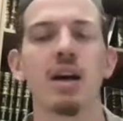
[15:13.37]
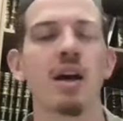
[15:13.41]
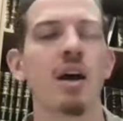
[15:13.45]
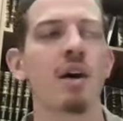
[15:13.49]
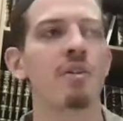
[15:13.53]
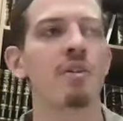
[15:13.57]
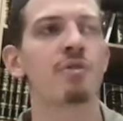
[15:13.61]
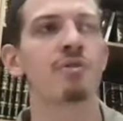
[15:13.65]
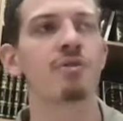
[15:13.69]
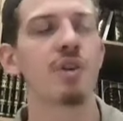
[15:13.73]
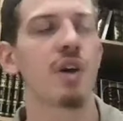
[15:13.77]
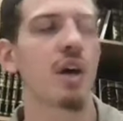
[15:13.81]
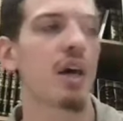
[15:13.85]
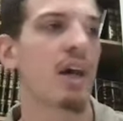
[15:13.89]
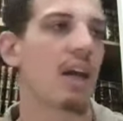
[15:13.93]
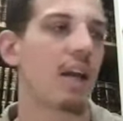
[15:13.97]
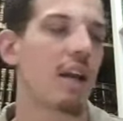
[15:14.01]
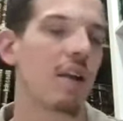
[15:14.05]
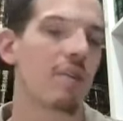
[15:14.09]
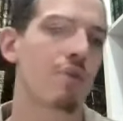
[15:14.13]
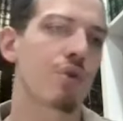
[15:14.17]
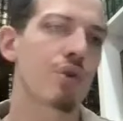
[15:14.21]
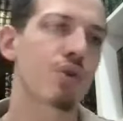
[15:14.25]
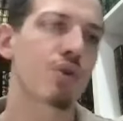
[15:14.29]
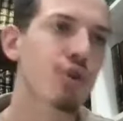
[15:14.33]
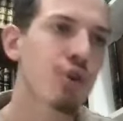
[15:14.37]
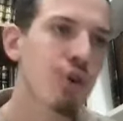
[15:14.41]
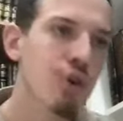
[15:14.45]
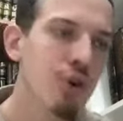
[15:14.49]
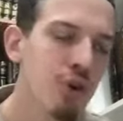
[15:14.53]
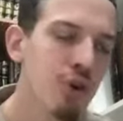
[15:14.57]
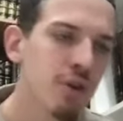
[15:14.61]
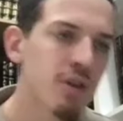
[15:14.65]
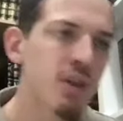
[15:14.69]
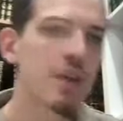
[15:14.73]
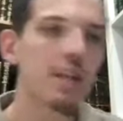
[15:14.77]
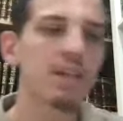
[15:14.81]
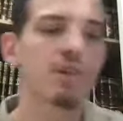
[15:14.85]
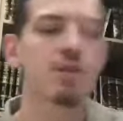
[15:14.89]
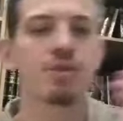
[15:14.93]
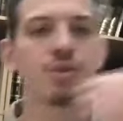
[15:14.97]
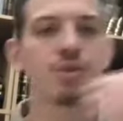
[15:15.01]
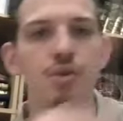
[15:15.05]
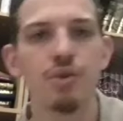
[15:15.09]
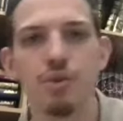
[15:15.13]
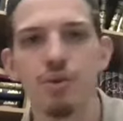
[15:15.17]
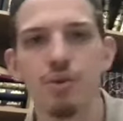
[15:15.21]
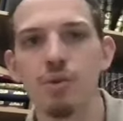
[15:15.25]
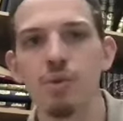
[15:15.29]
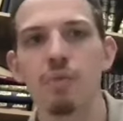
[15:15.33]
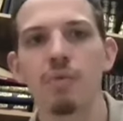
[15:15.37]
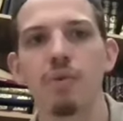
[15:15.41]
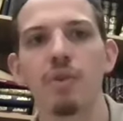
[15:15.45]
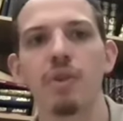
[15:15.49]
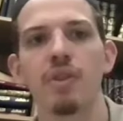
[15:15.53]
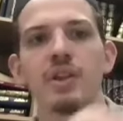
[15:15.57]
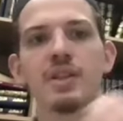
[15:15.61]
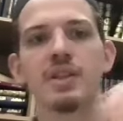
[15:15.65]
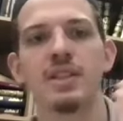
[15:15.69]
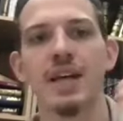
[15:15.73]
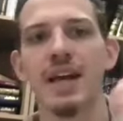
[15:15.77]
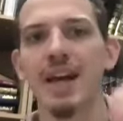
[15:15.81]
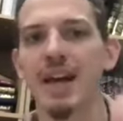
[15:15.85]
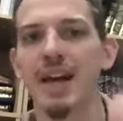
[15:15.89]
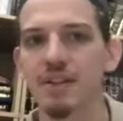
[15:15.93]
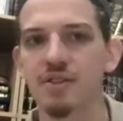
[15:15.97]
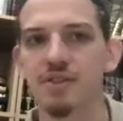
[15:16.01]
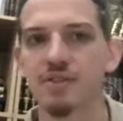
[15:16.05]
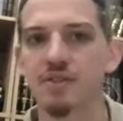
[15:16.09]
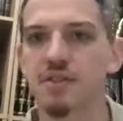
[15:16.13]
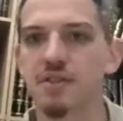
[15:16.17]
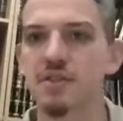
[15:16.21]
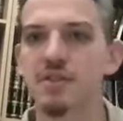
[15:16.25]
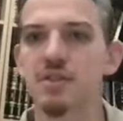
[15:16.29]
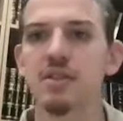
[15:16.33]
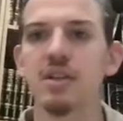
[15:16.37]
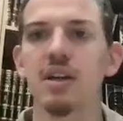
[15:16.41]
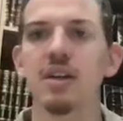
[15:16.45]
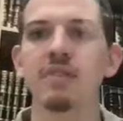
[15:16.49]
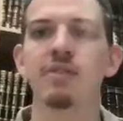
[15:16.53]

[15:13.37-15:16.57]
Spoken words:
of returning to the text,